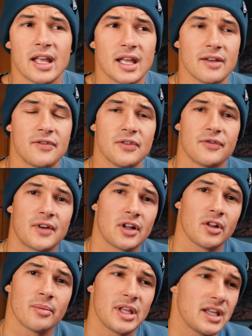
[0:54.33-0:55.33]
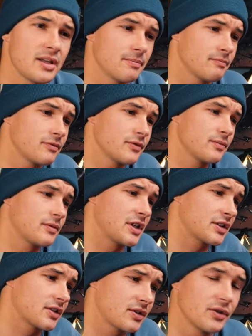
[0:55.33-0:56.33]
If you follow me
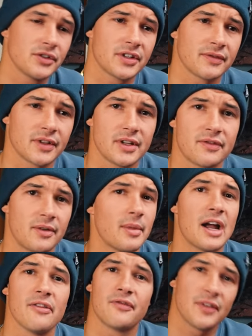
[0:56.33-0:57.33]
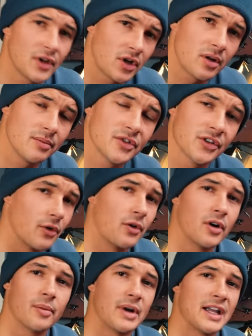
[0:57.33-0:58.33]
exclusively for my films
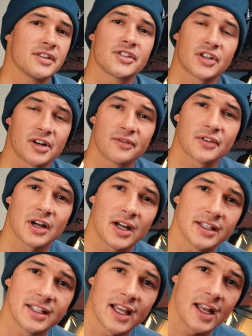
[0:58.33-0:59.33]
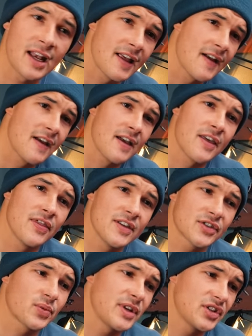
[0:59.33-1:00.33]
or my surf content,
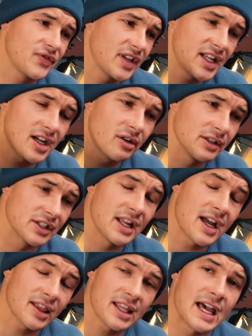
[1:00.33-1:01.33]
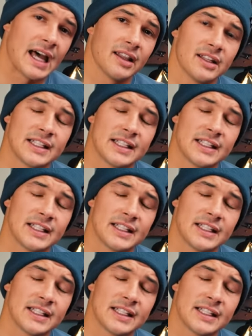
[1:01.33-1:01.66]
this week's video is not that.